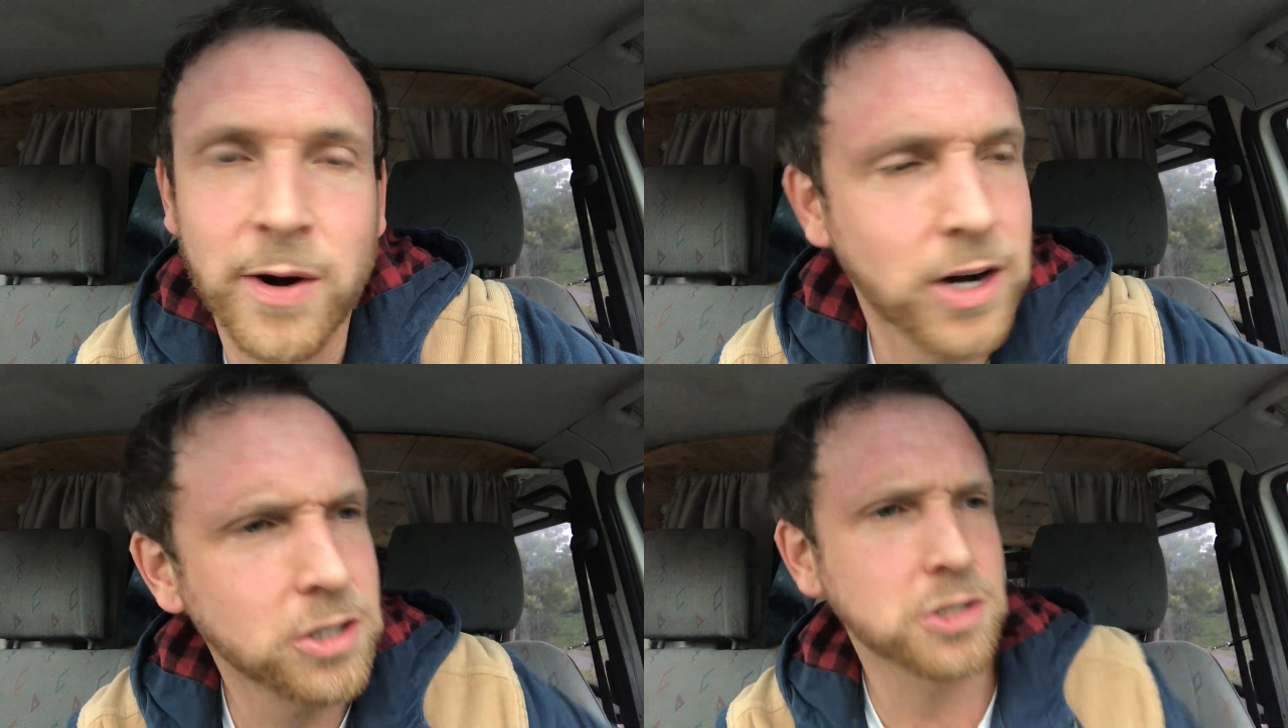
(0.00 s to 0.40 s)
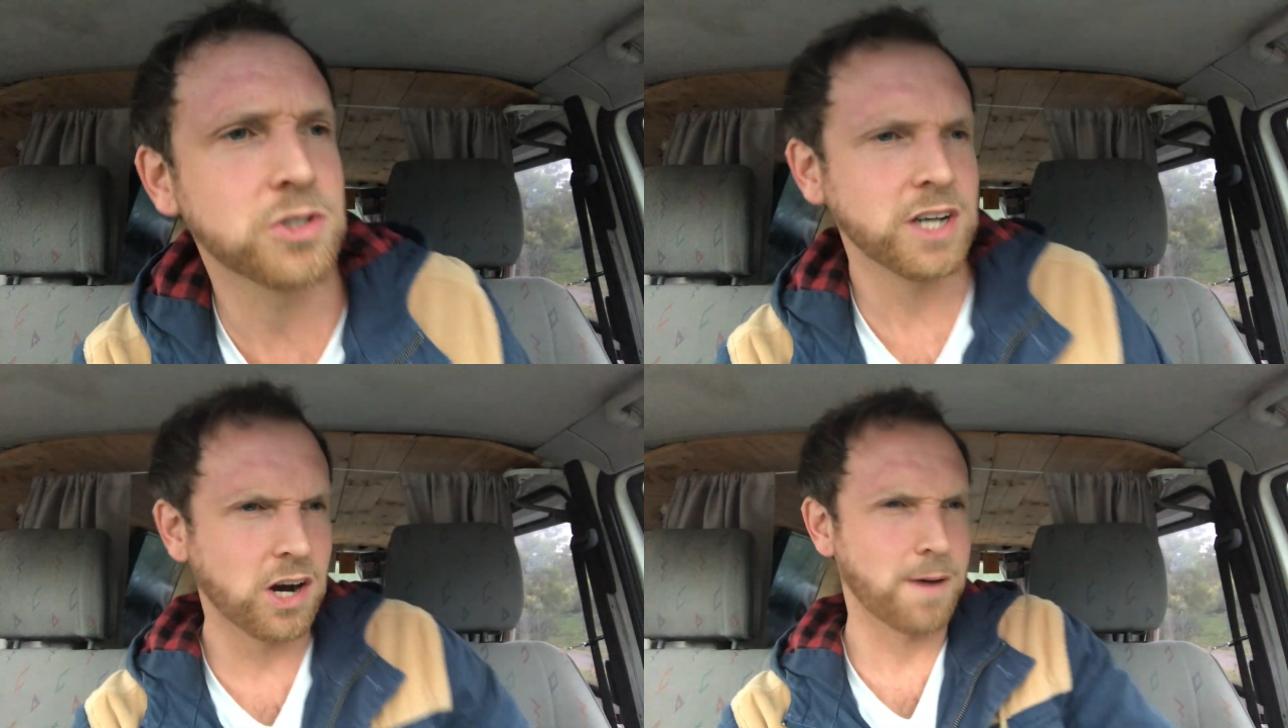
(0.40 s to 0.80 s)
And also,
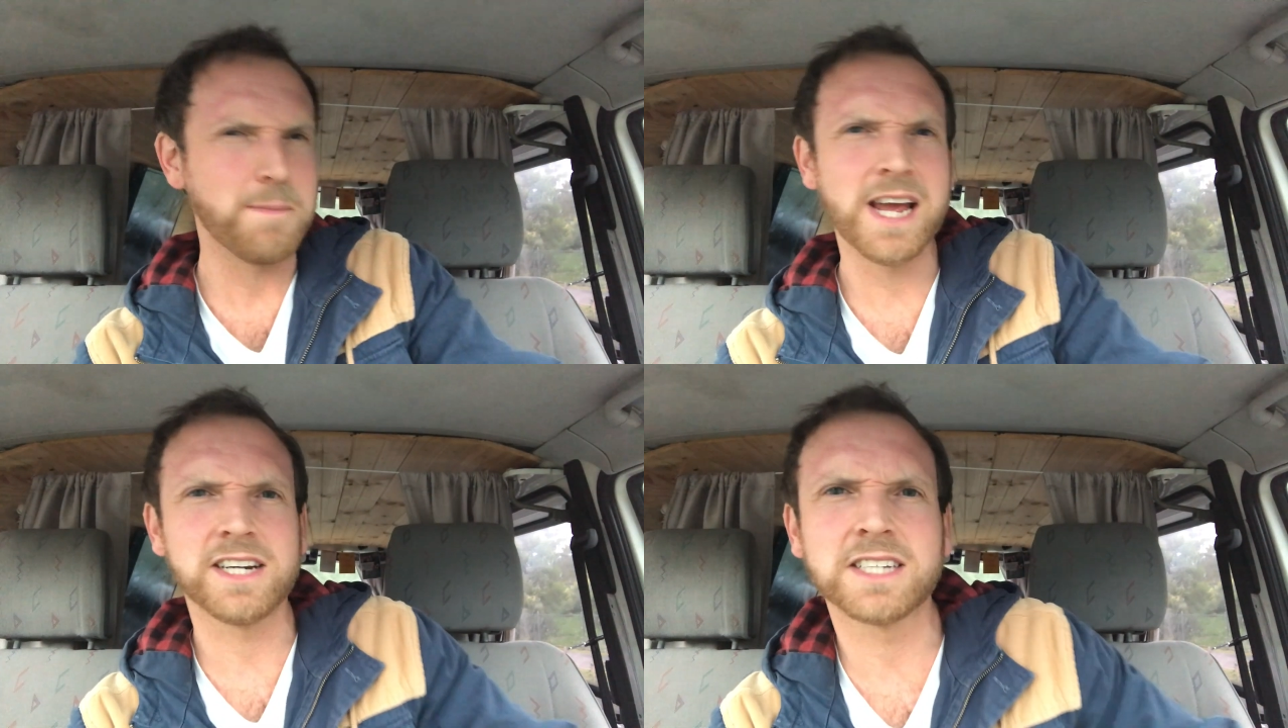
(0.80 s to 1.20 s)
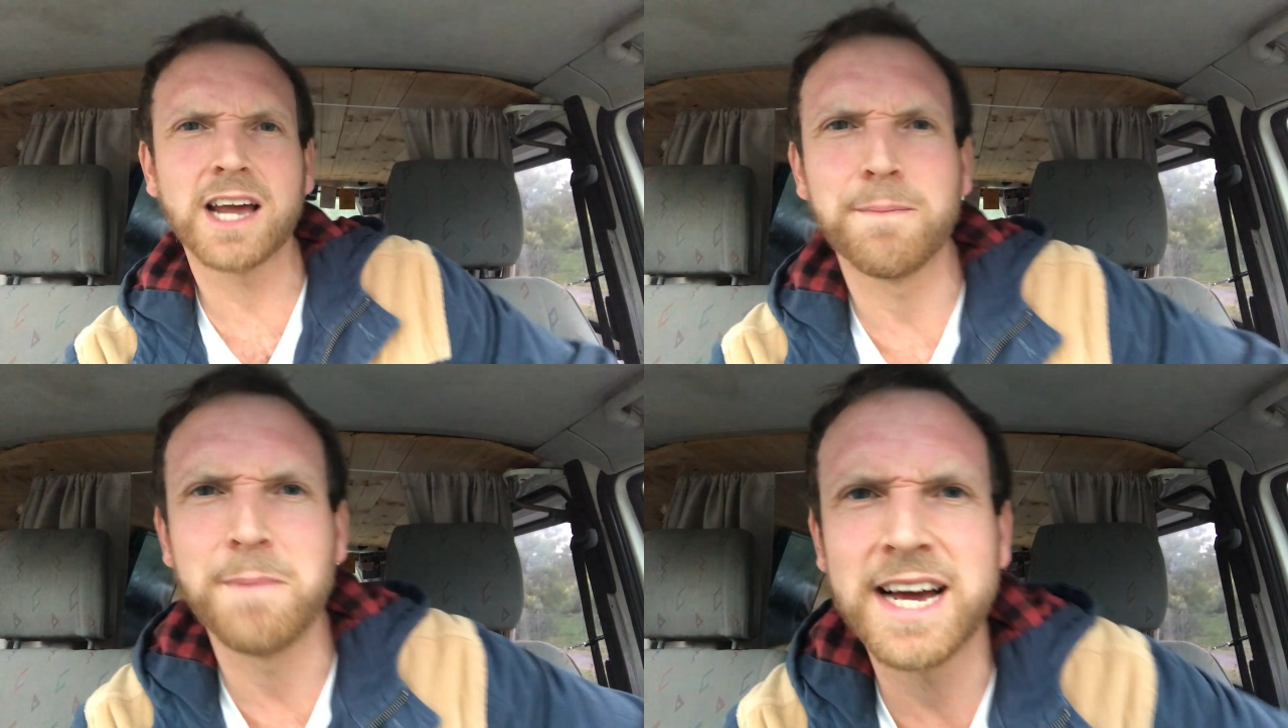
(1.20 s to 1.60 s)
oh man, Man, it's
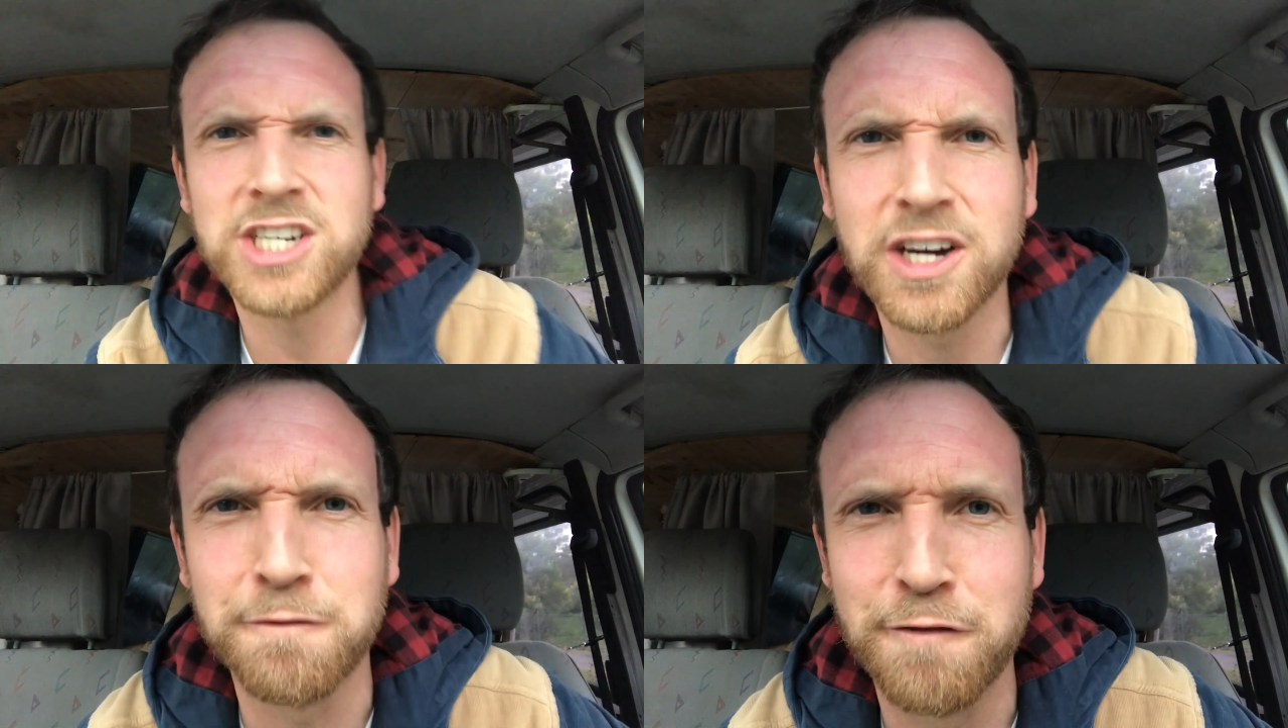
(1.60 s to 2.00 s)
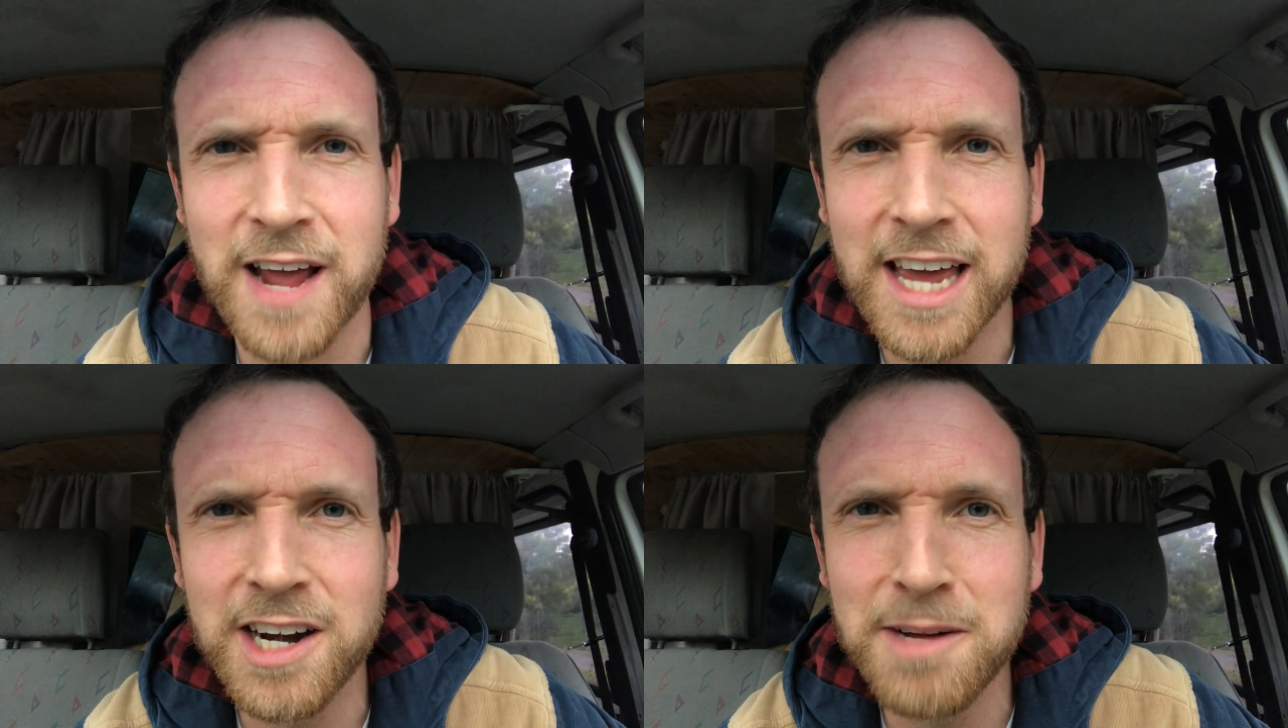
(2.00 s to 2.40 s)
got a matching
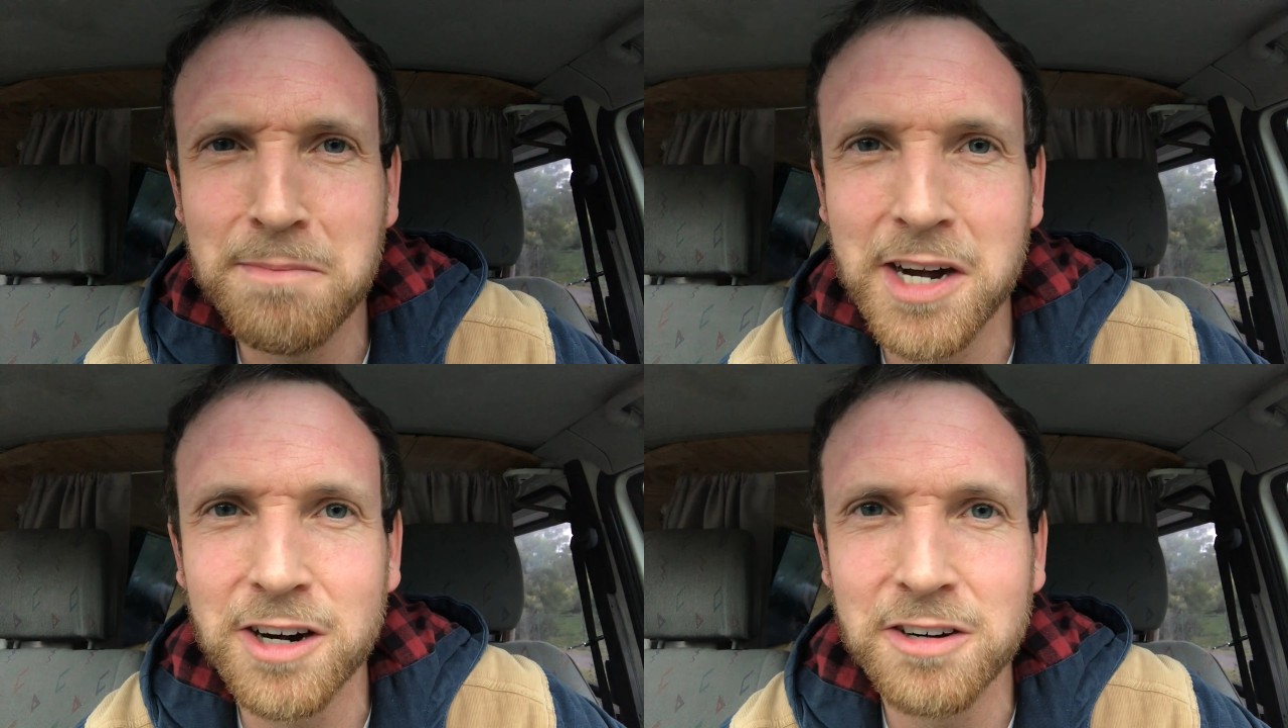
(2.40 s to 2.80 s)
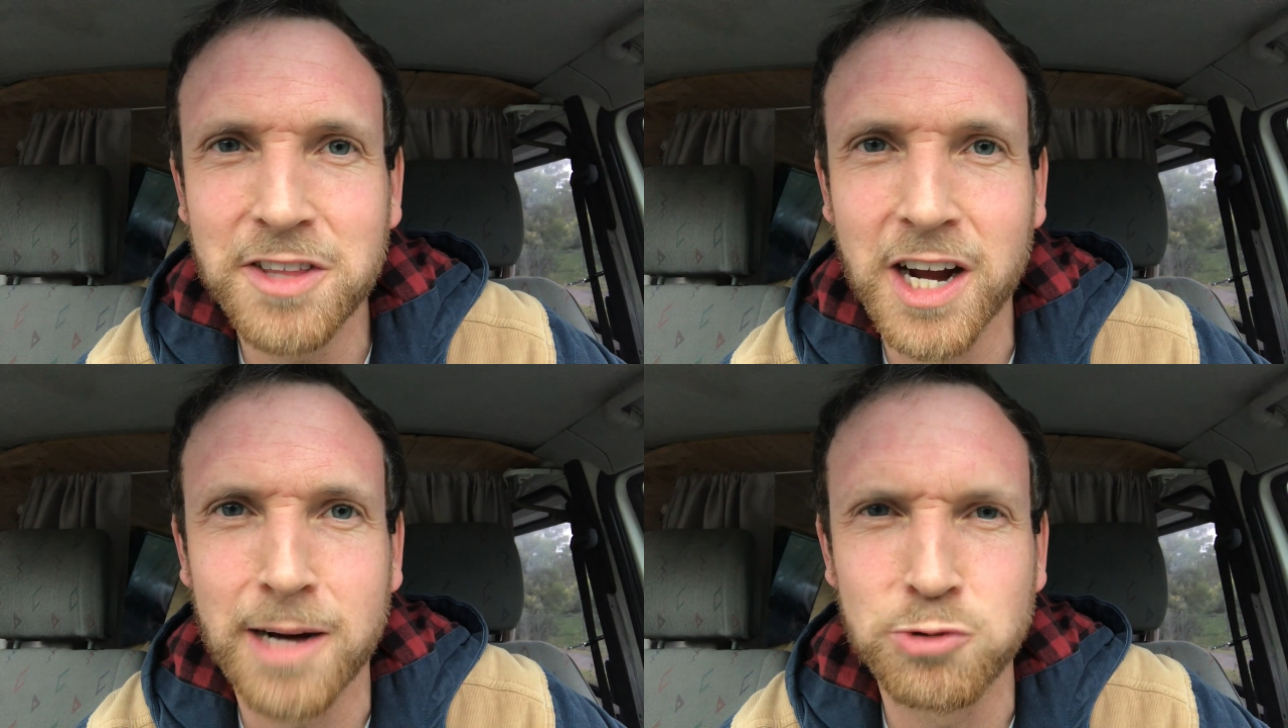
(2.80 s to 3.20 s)
vanity mirror
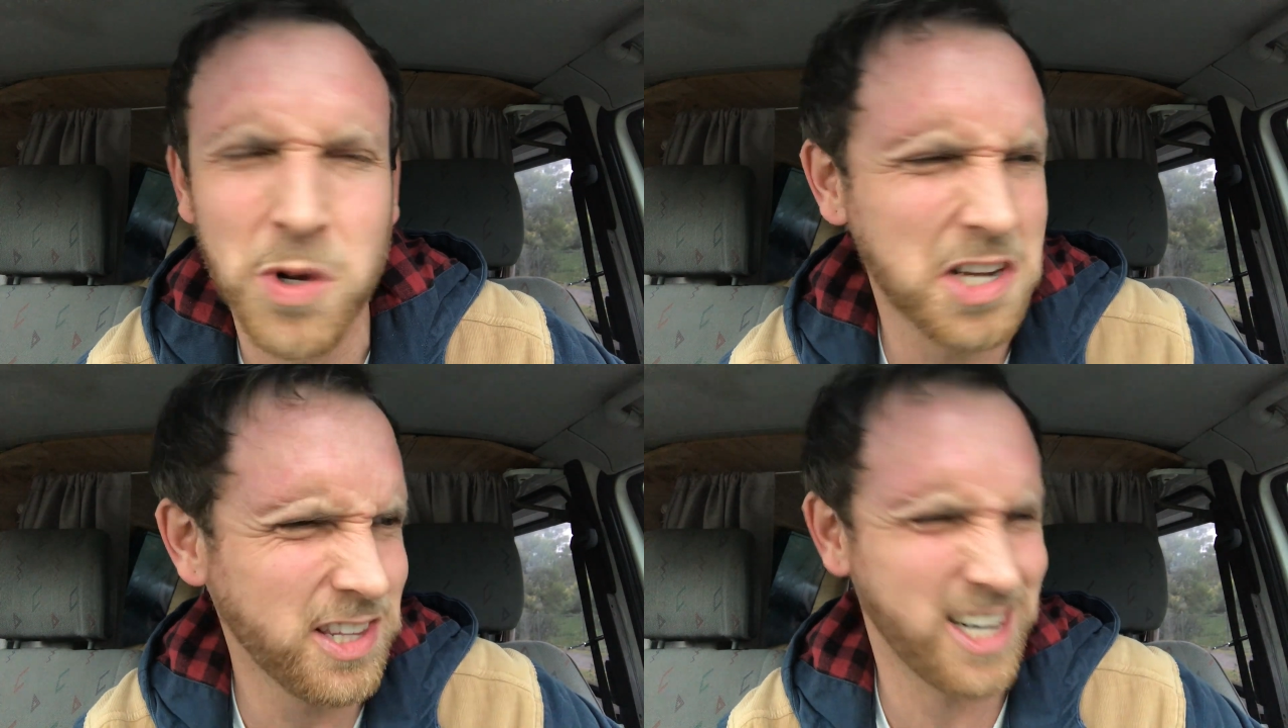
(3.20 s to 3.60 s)
that comes with it.